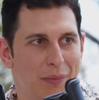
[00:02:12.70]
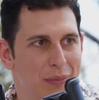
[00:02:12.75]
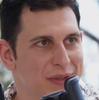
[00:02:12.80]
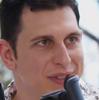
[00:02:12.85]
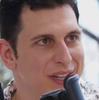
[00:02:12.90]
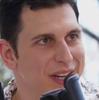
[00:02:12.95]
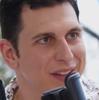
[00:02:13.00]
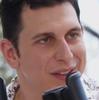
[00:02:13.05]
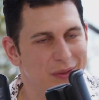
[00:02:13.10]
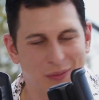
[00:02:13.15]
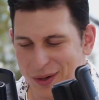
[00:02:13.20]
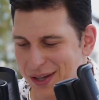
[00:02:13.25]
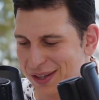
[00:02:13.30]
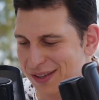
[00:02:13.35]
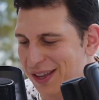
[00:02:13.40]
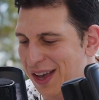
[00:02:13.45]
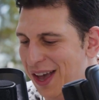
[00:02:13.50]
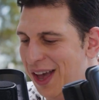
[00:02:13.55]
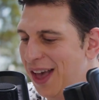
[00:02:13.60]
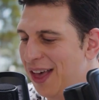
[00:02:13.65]
presented with,
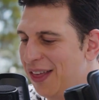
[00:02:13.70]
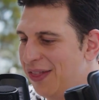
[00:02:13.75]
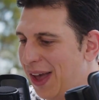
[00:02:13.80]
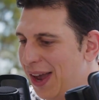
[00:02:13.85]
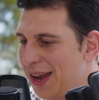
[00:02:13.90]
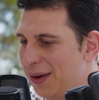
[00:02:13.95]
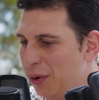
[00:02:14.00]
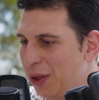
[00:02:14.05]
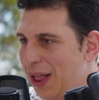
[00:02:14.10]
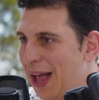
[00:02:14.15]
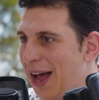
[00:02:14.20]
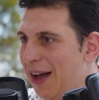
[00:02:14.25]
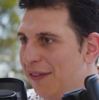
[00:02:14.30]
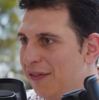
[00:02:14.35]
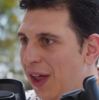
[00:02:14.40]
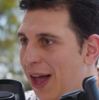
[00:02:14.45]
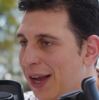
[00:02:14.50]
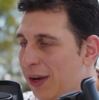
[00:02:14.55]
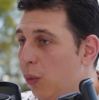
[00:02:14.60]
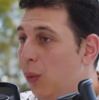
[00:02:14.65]
they will have
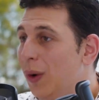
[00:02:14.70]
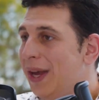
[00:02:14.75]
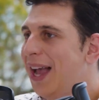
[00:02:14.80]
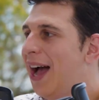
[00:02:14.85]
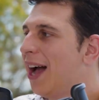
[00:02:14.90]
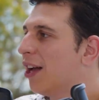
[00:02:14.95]
like, we are